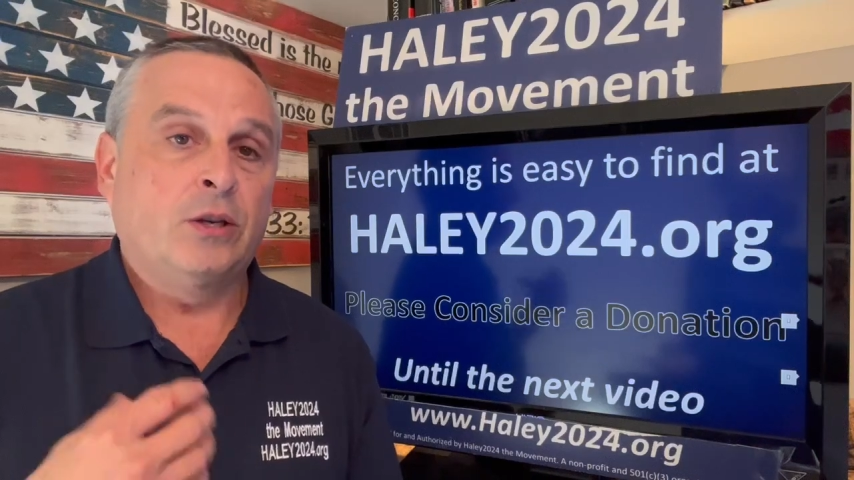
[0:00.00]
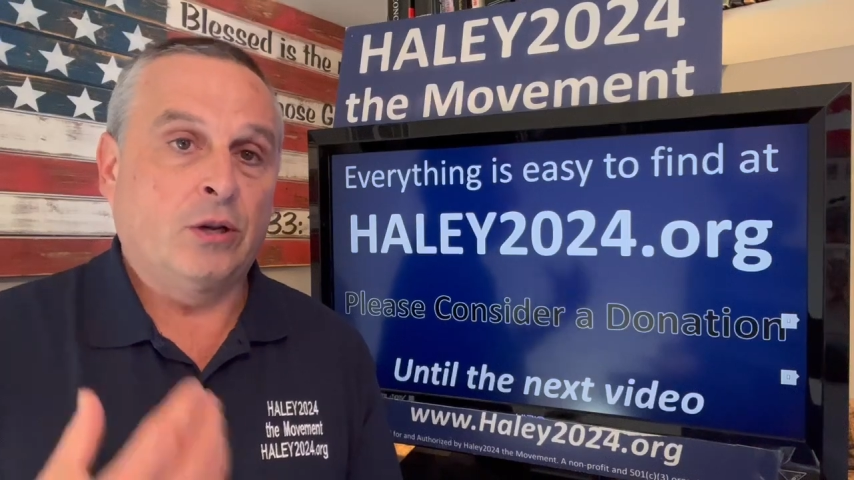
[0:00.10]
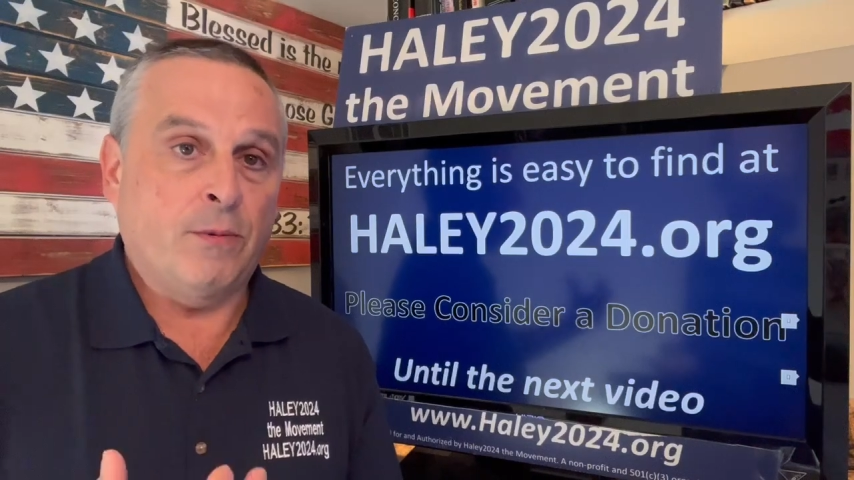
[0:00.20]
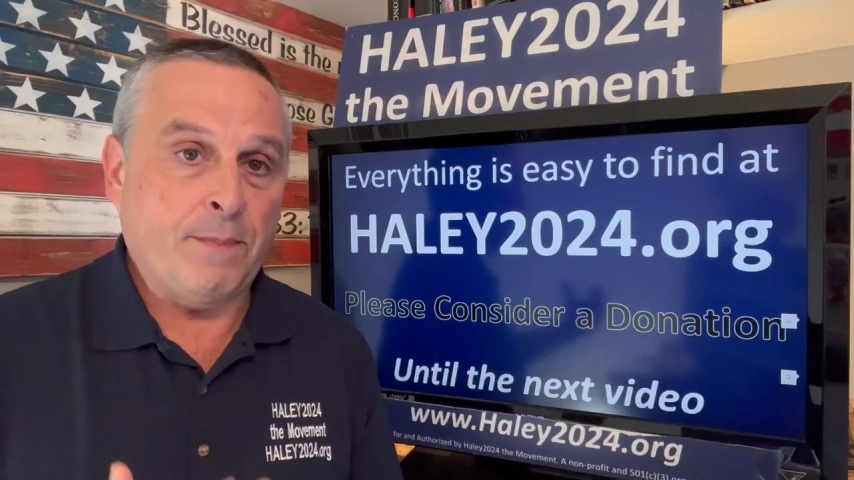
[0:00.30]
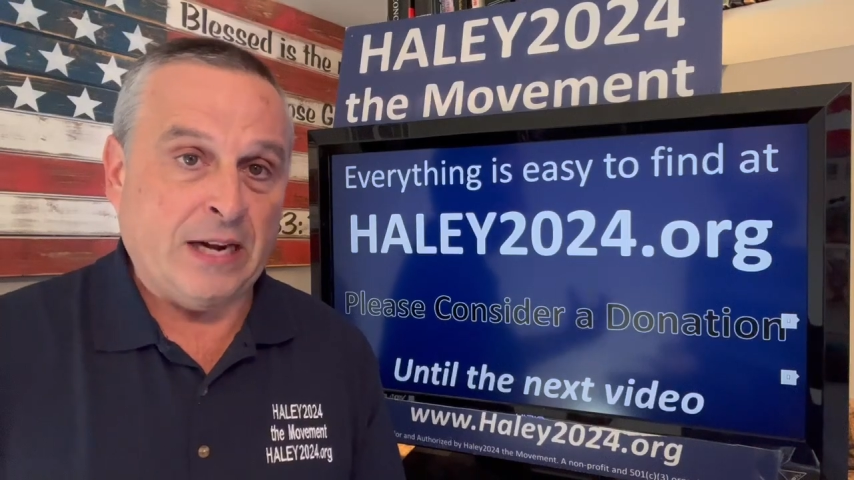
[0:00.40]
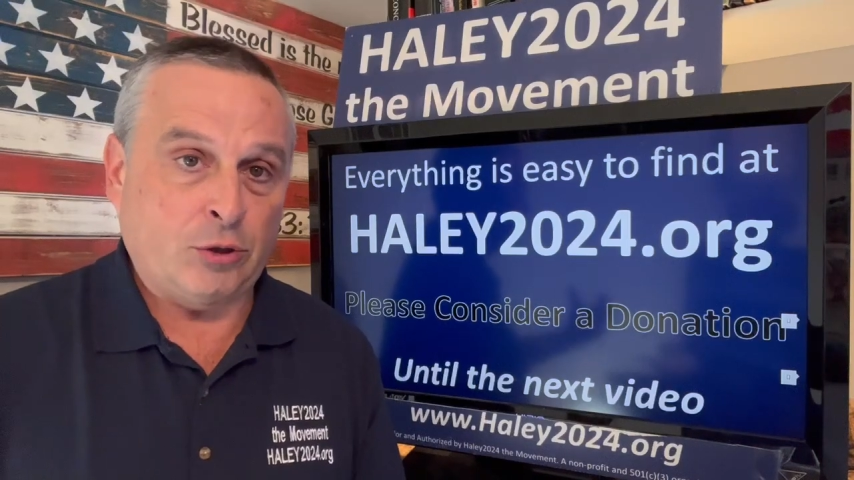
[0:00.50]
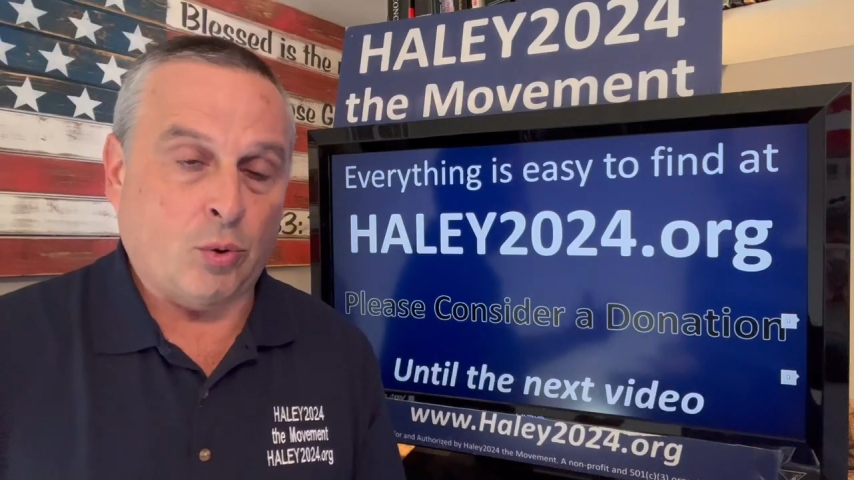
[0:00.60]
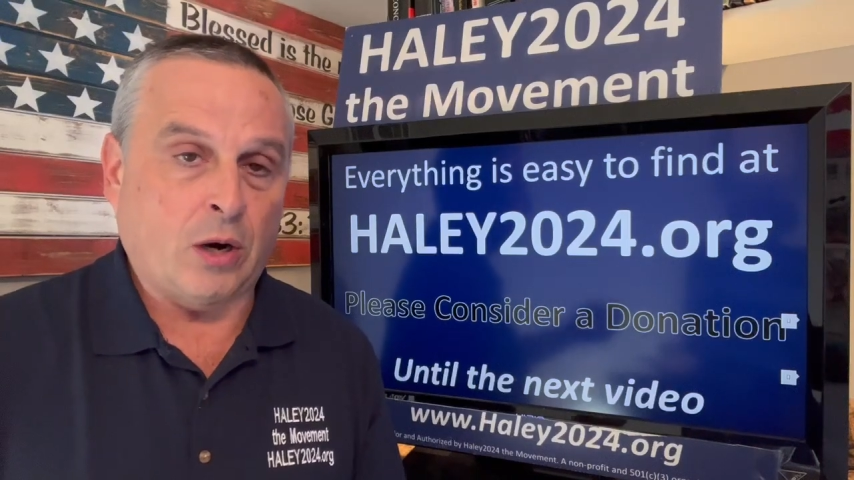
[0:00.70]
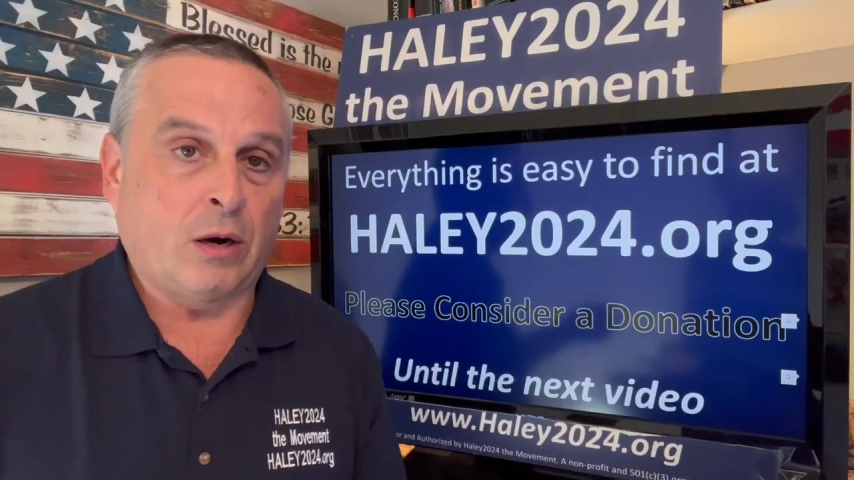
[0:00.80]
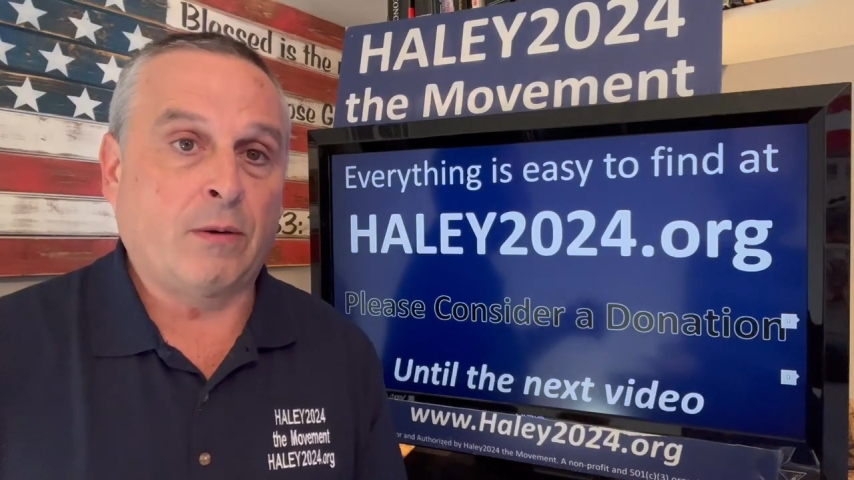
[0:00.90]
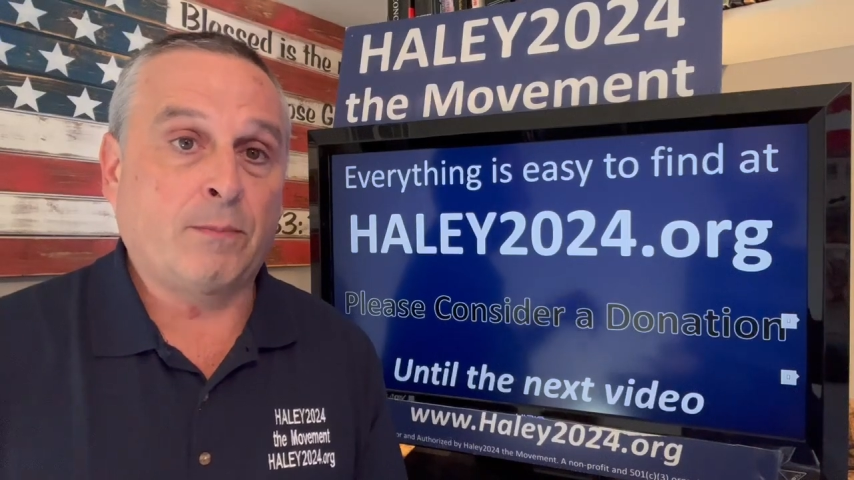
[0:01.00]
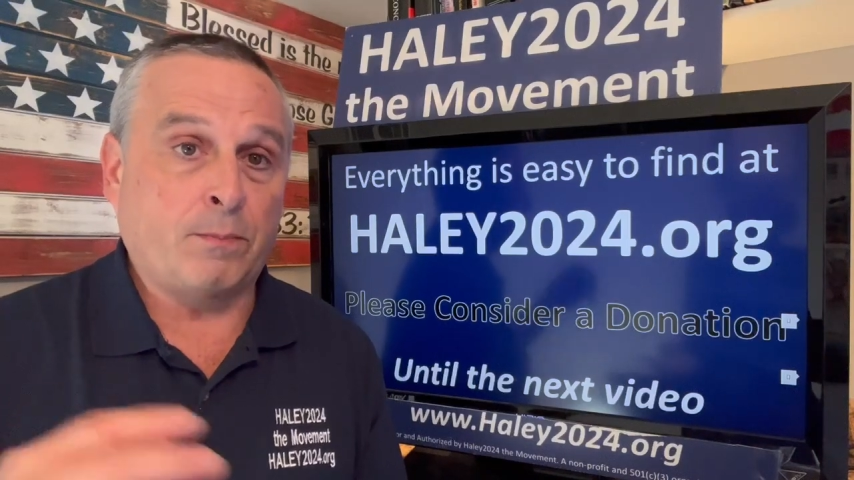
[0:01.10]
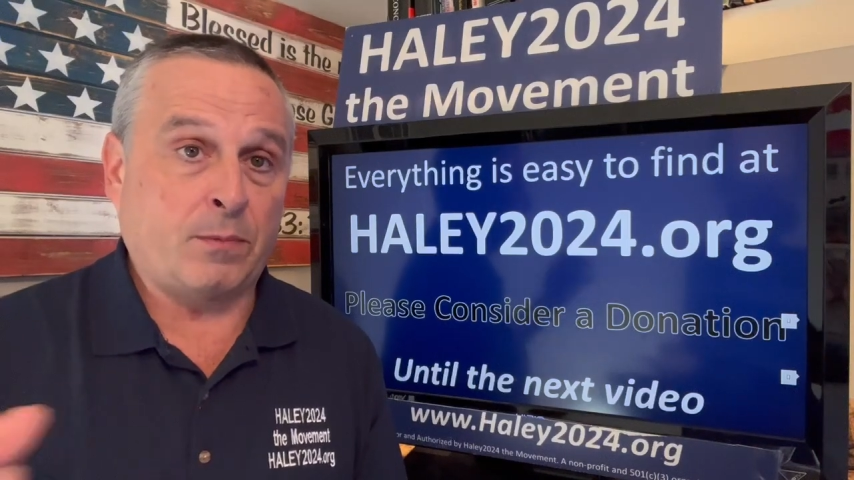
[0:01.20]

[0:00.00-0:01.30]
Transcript: to make sure